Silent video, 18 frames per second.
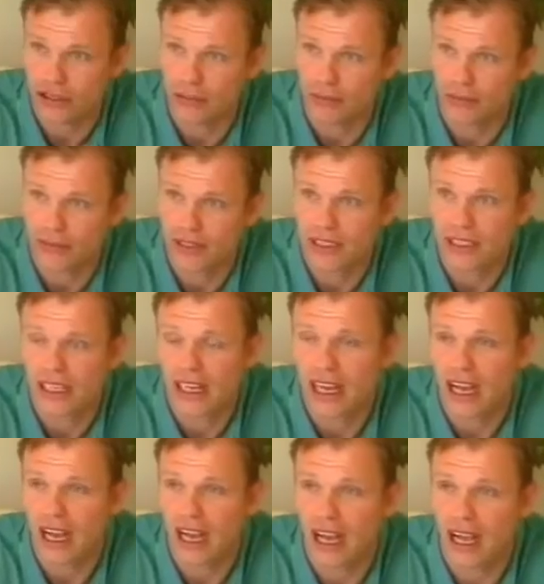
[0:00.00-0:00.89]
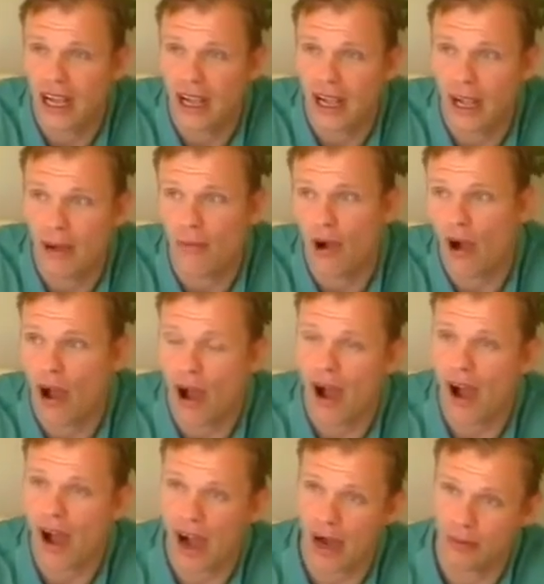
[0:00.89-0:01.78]
team. Um,
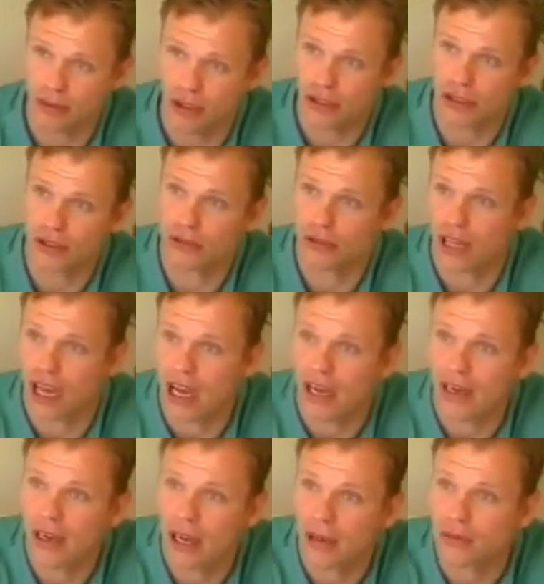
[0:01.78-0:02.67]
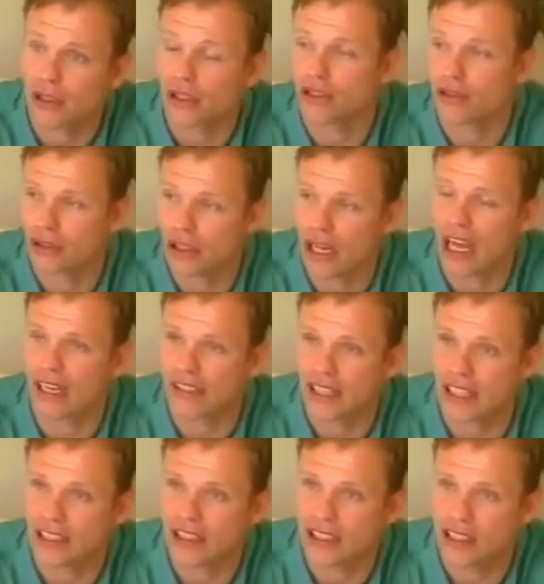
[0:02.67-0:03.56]
I'm going to do that. I'm going to do that
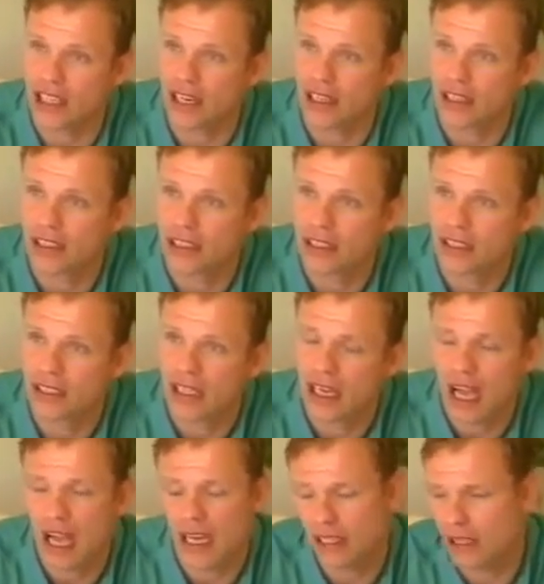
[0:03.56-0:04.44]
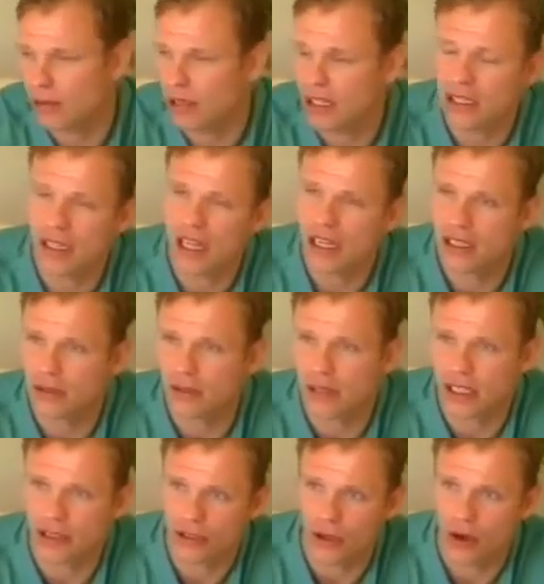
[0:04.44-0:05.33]
next year. And they'll get that. they'll
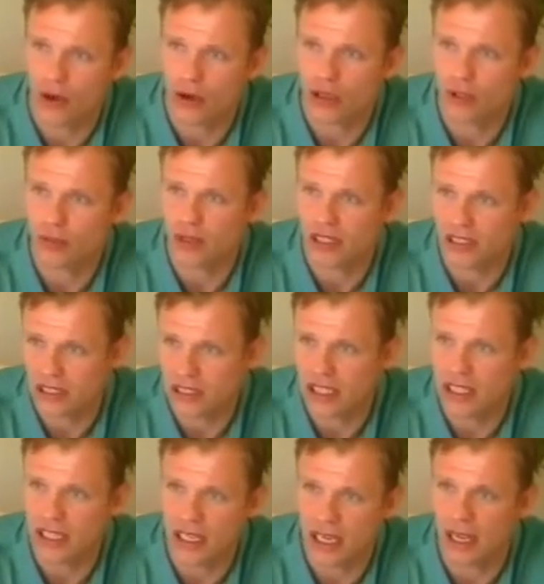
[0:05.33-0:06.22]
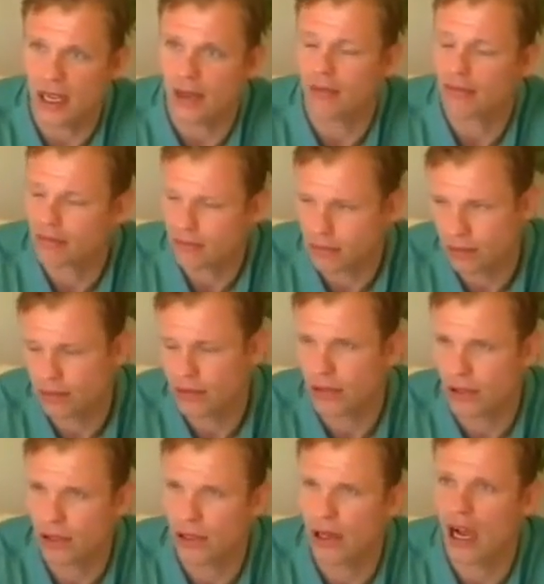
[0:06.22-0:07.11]
get knocks, but say uh,
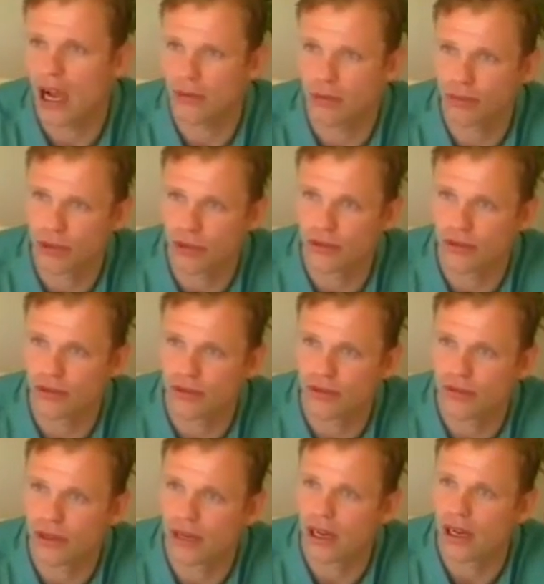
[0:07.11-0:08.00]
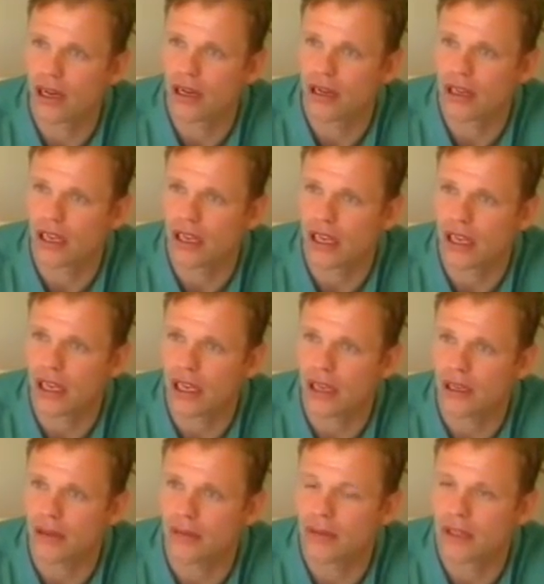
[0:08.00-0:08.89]
no, I'll prove
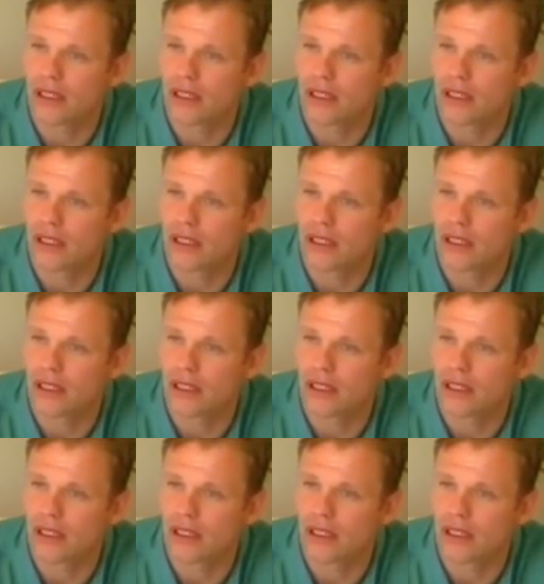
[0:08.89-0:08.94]
uh,